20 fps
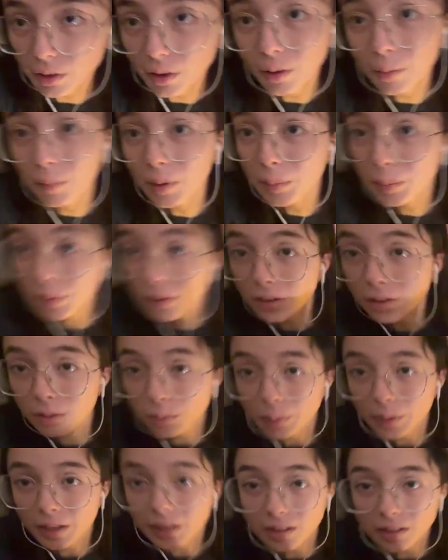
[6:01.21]
All my pillow
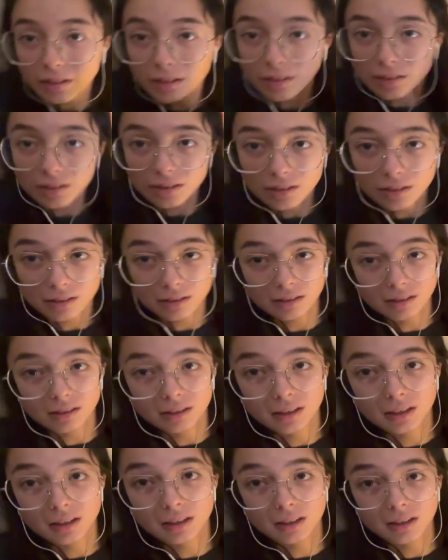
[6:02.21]
pets.
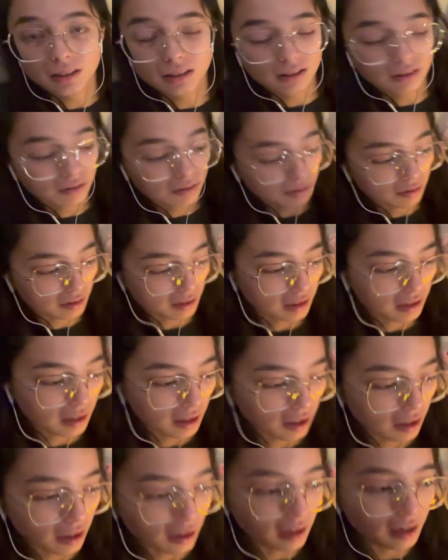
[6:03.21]
I got the other one right
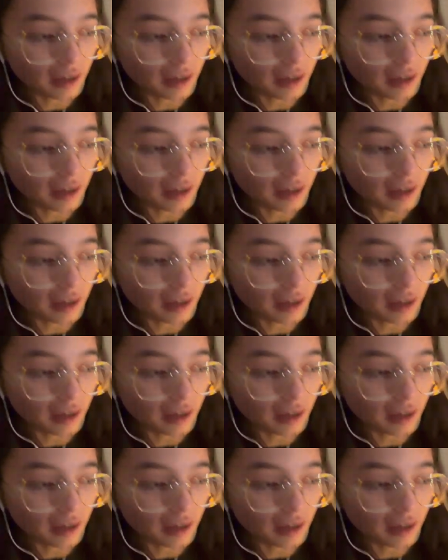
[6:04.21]
there.